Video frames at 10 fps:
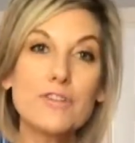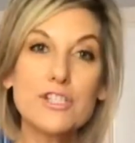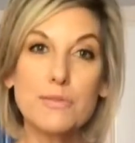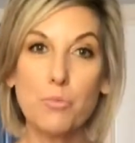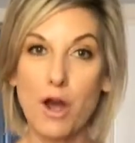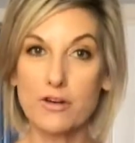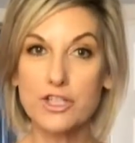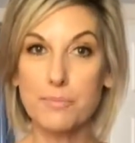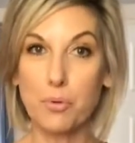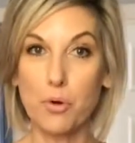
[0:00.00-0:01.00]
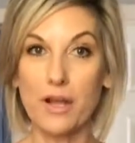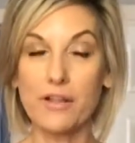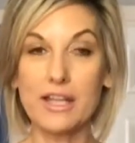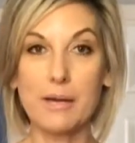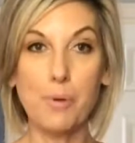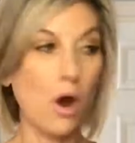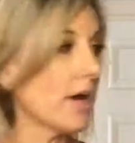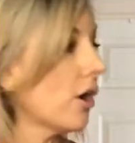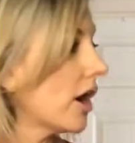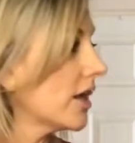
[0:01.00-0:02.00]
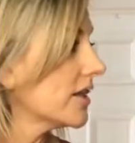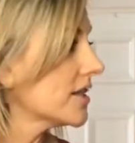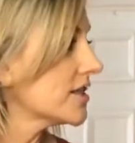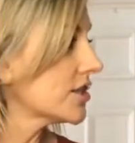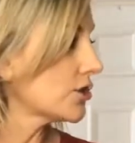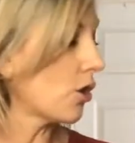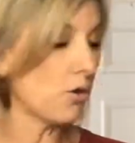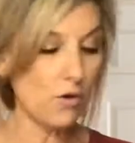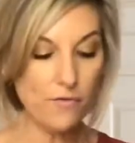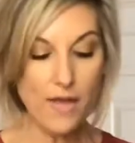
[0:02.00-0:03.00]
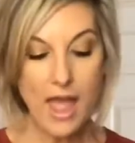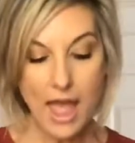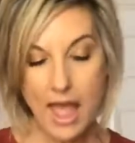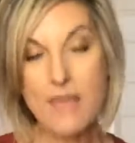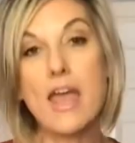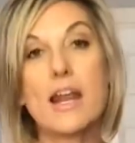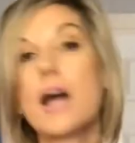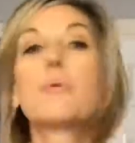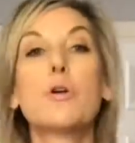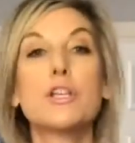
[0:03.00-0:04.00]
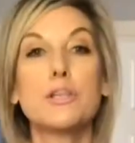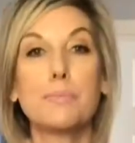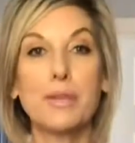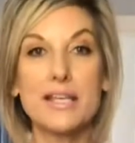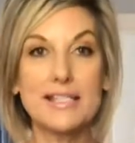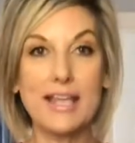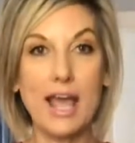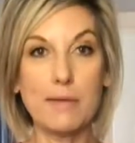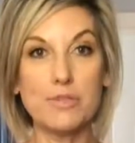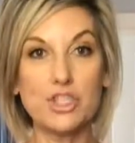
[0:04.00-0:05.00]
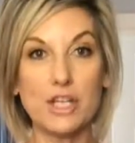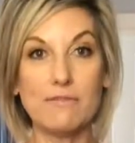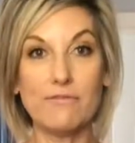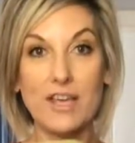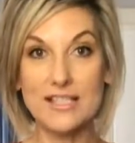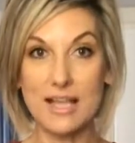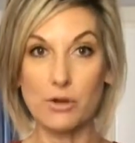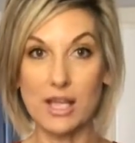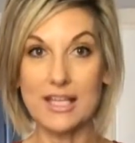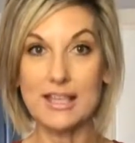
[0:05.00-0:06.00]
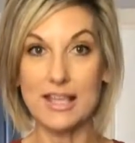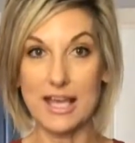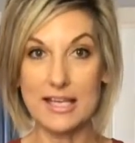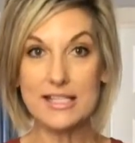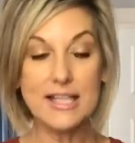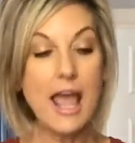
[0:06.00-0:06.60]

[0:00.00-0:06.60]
for some water to boil in a pot on the stove. And then I'm going to place the cabbage in face down like this,